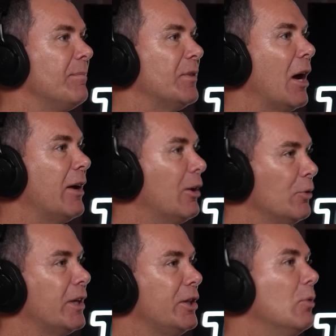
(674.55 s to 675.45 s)

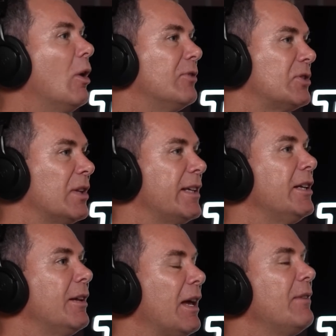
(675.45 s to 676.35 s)
LDU obviously
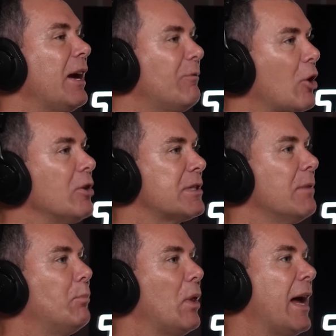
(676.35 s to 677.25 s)
they've got
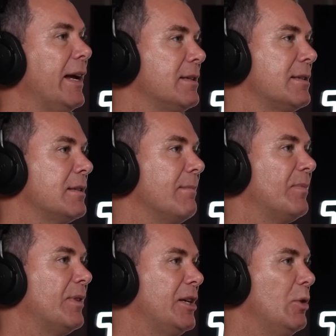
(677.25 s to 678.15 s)
some players
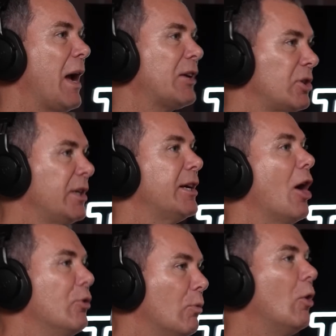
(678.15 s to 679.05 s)
that you actually
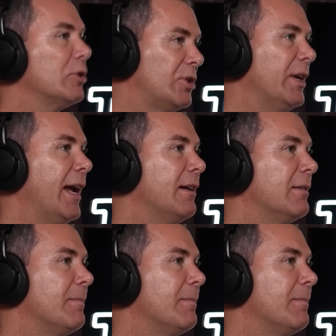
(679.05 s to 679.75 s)
go to watch now.